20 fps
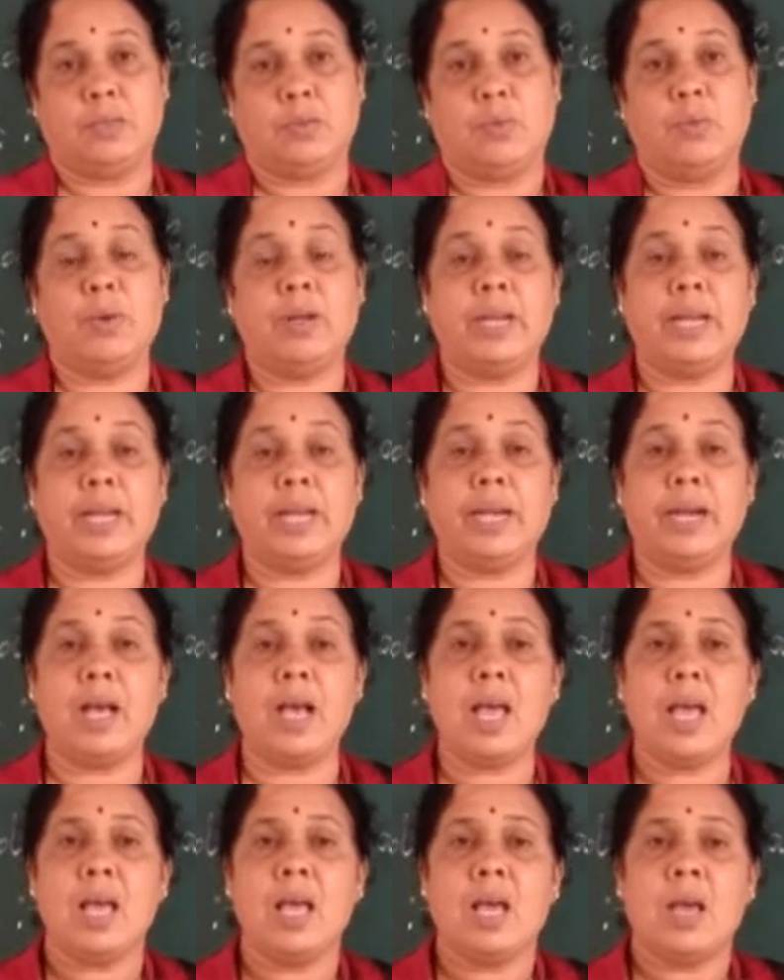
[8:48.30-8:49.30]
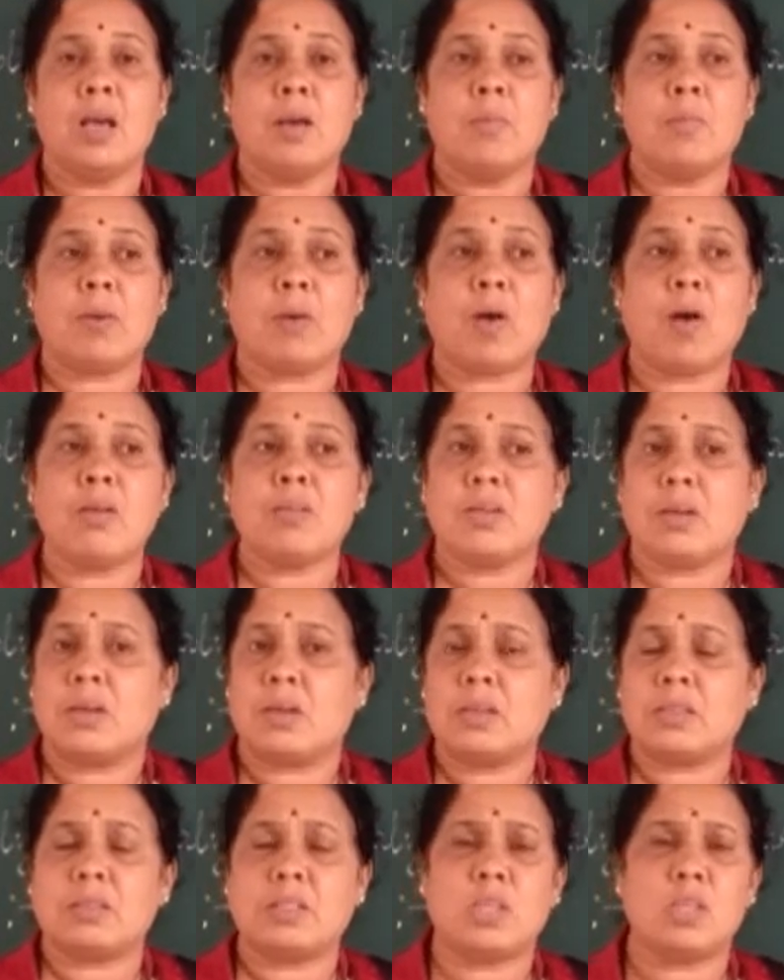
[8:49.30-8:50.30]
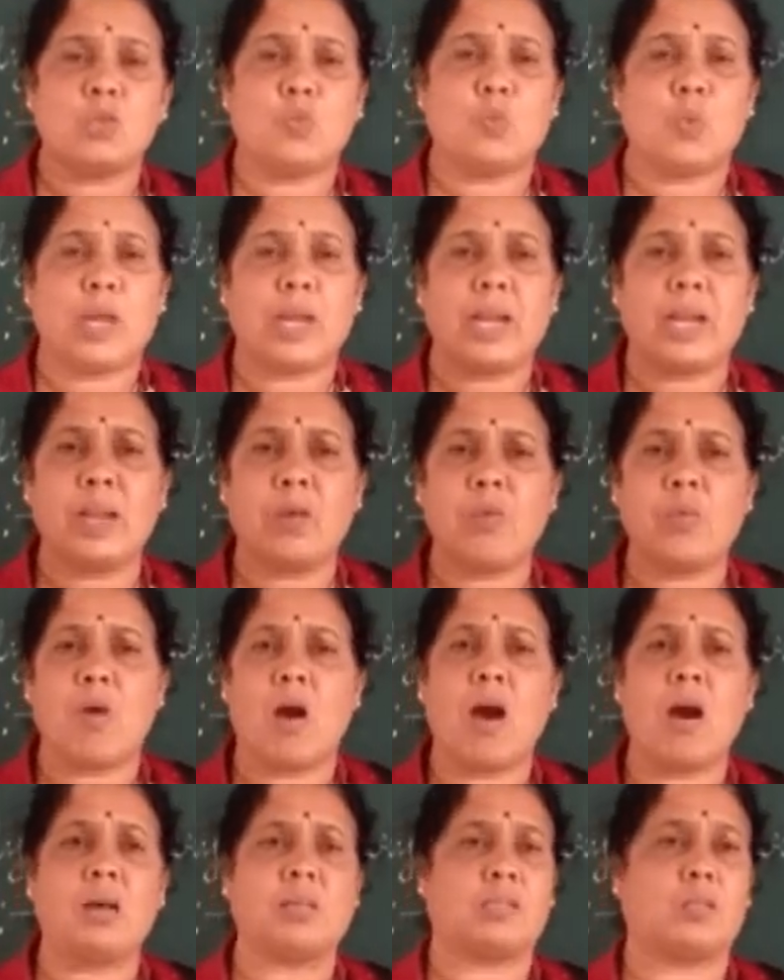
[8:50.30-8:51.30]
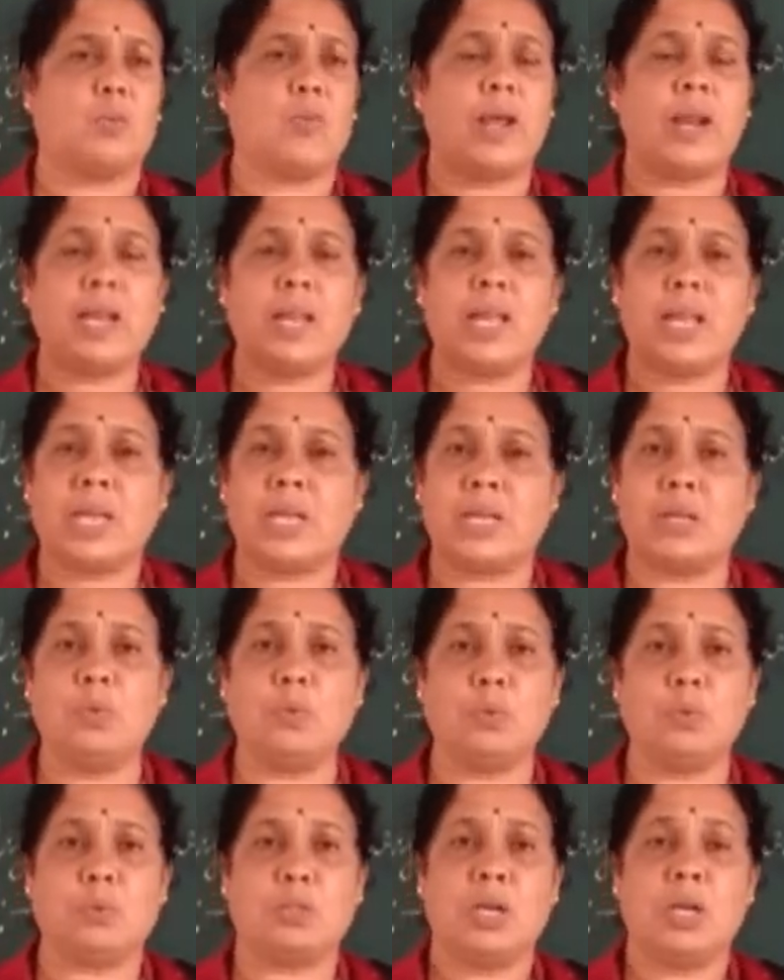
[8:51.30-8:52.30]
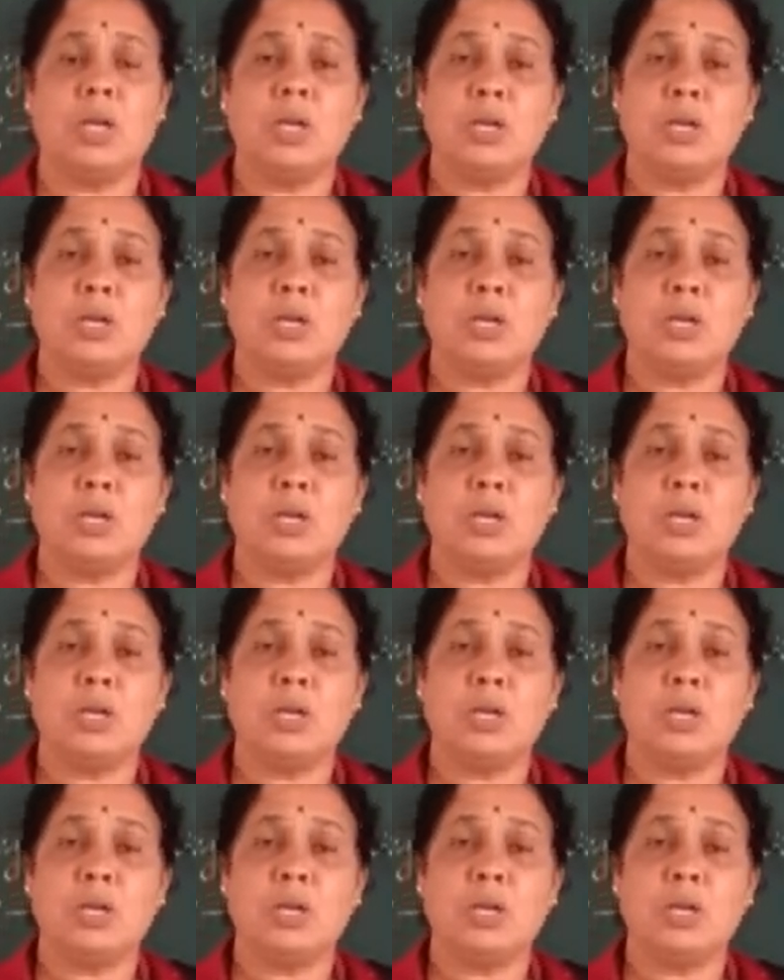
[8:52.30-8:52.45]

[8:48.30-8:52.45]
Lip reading: We need because earth is very vast, very huge.